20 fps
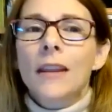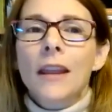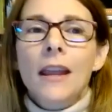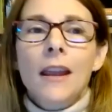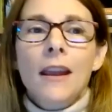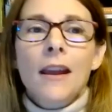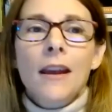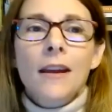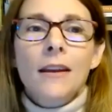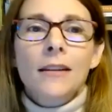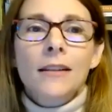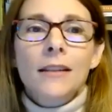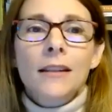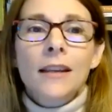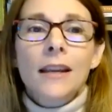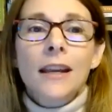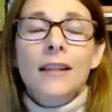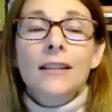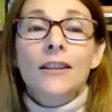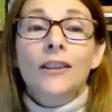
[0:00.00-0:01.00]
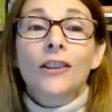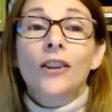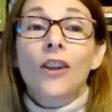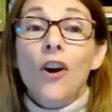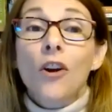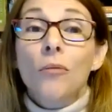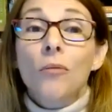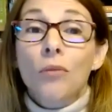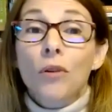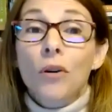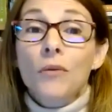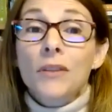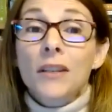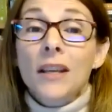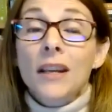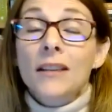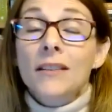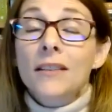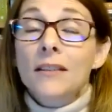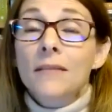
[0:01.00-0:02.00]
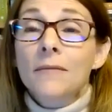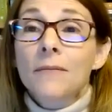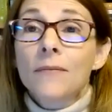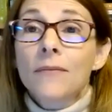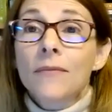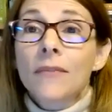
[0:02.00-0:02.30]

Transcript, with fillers: And it's a long process.